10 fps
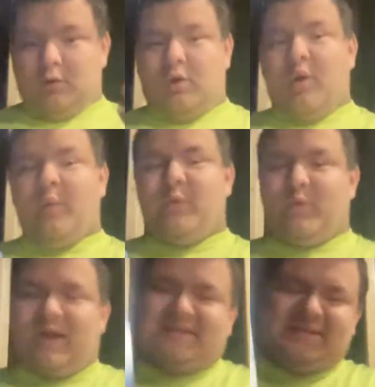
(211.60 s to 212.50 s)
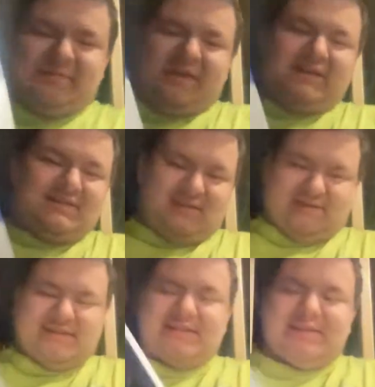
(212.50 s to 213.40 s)
going through 18 minutes of
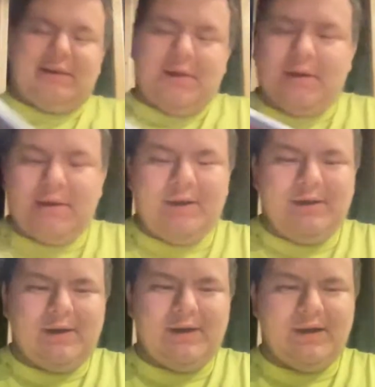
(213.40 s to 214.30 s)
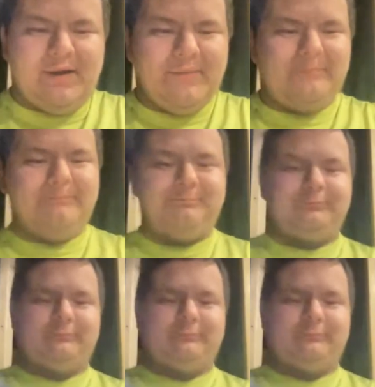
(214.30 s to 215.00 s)
this. Yeah,